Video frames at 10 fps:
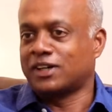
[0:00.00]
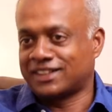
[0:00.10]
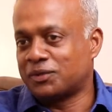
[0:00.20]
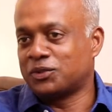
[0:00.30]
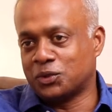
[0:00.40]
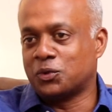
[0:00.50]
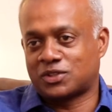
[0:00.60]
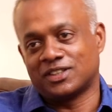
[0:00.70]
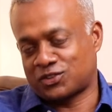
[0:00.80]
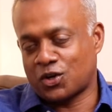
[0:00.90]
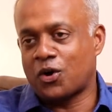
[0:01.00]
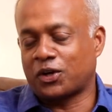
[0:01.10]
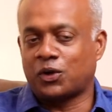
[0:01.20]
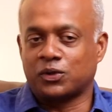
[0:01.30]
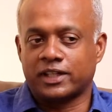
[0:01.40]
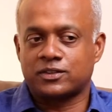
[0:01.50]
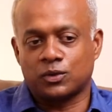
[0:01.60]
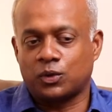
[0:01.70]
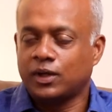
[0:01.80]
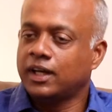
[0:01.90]
a word that was used in the song and all that.
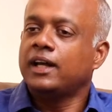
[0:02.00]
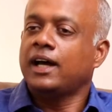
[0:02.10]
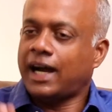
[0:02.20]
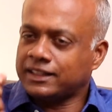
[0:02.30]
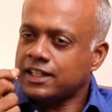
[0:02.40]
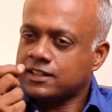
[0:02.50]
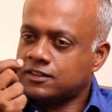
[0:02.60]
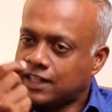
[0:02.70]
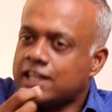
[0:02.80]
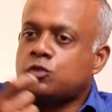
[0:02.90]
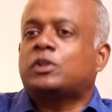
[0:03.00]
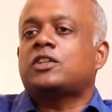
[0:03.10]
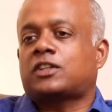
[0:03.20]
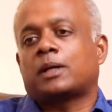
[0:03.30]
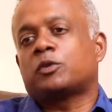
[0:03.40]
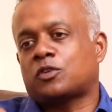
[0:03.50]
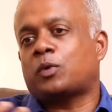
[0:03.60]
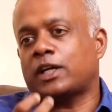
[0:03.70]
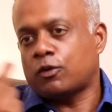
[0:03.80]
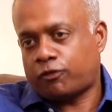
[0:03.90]
So I think it stays with the script, which
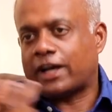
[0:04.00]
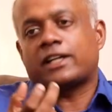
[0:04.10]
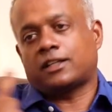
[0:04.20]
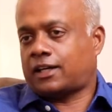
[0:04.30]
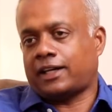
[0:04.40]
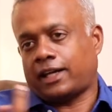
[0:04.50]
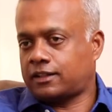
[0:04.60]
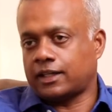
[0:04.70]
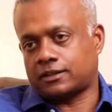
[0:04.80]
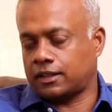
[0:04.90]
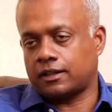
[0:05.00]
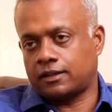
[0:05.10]
is why you find the connect, I think.